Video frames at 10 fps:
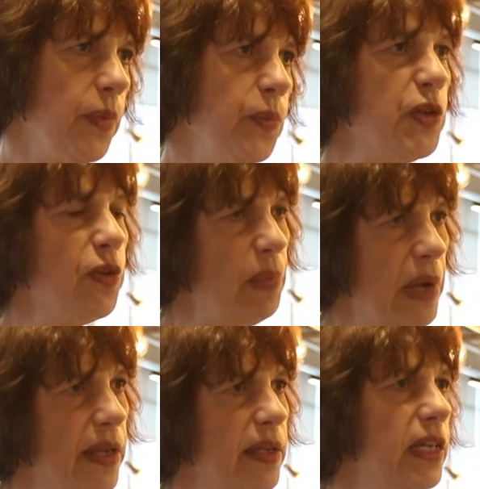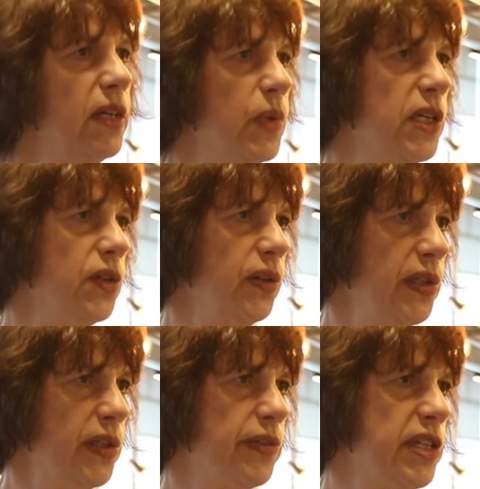which will blend in with all the
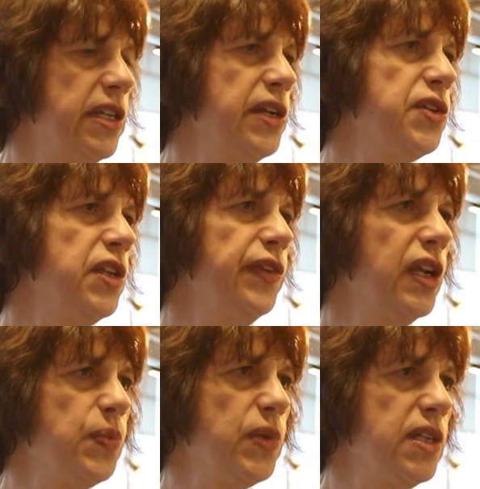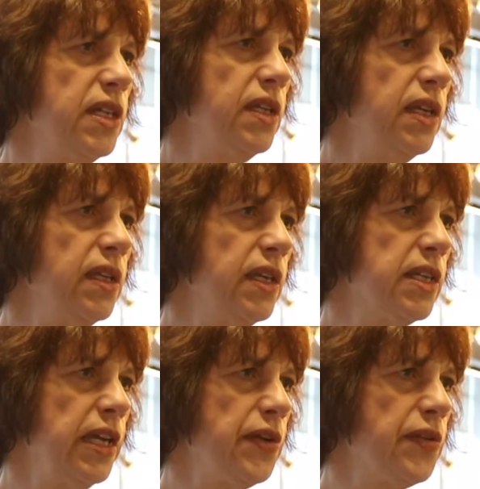other residential development in that
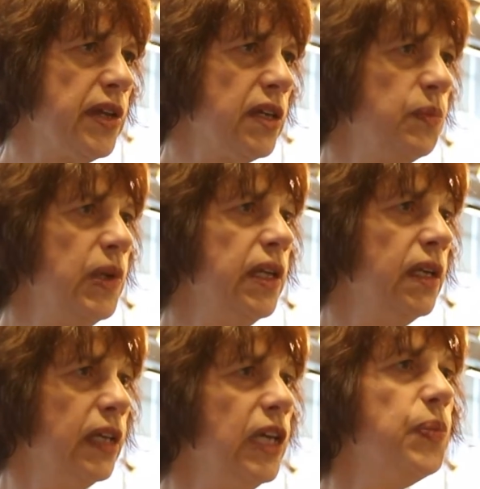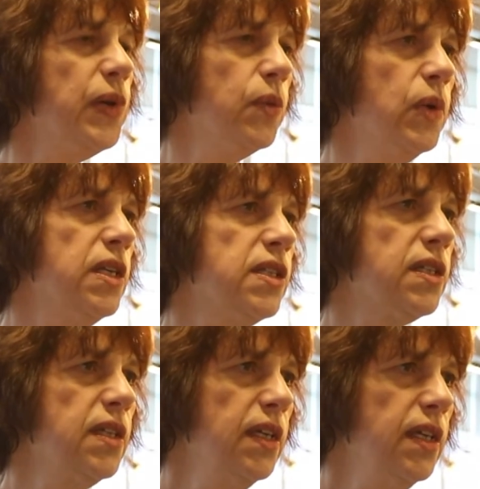area and be in keeping
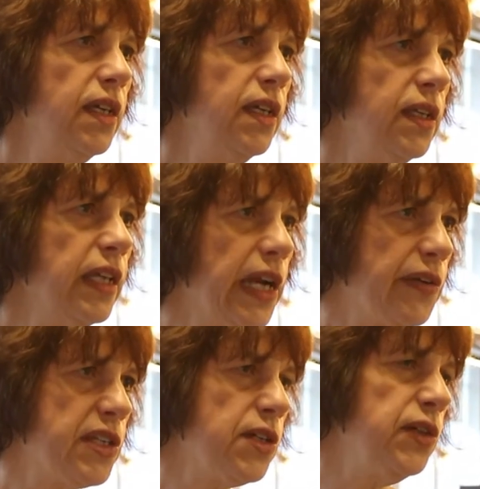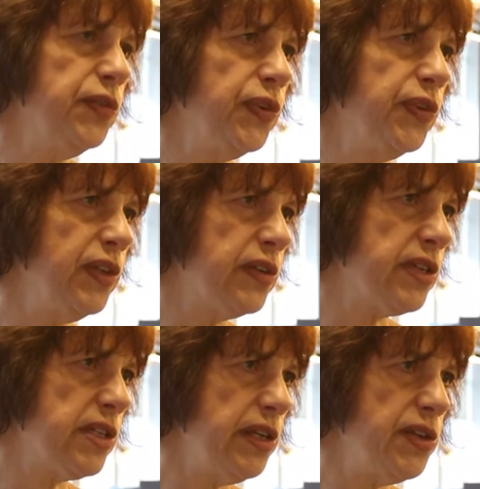with the character of that
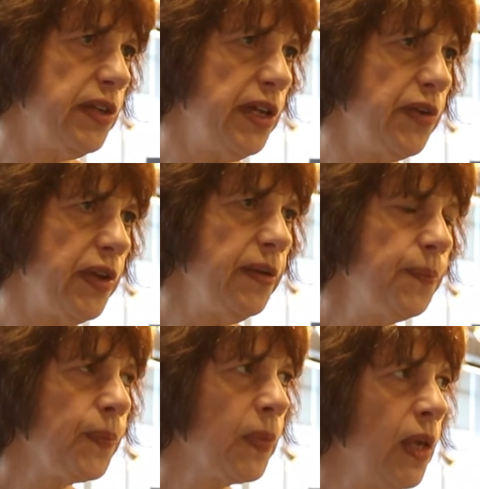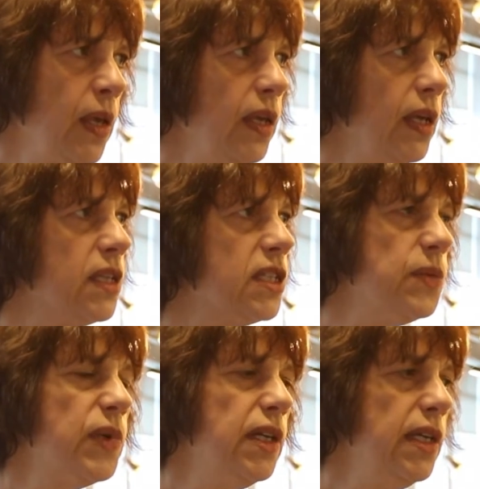residential area. And
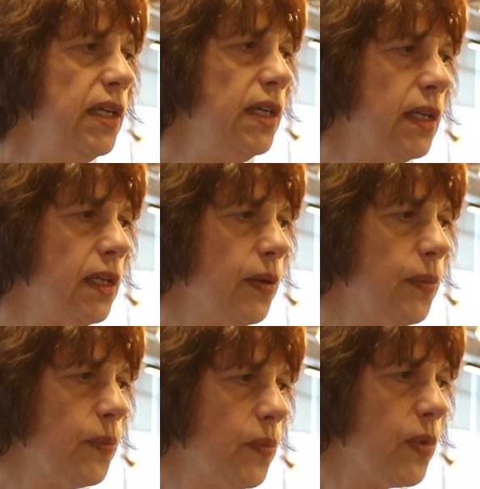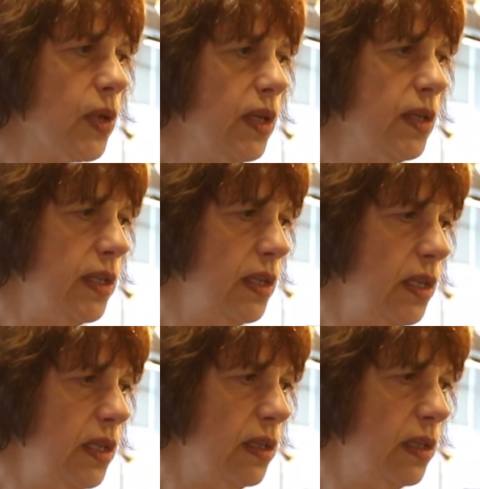similarly,
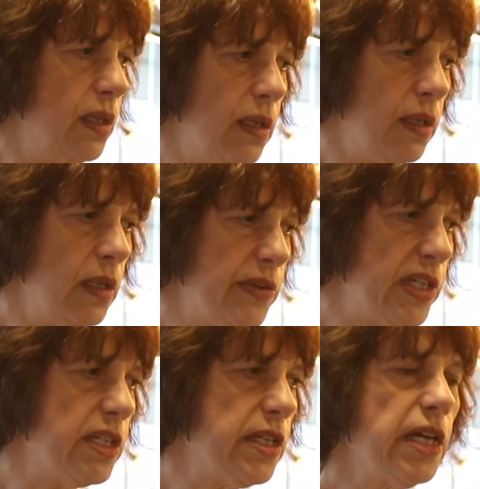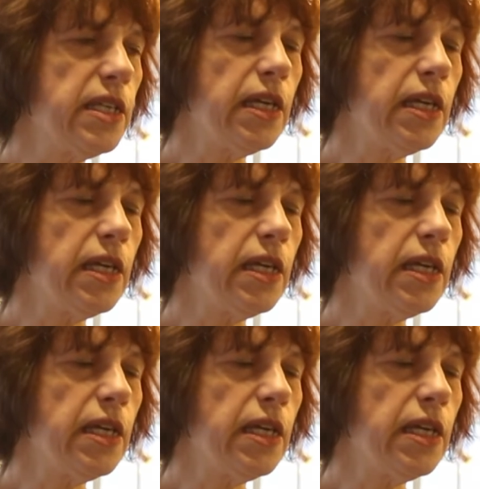there is a site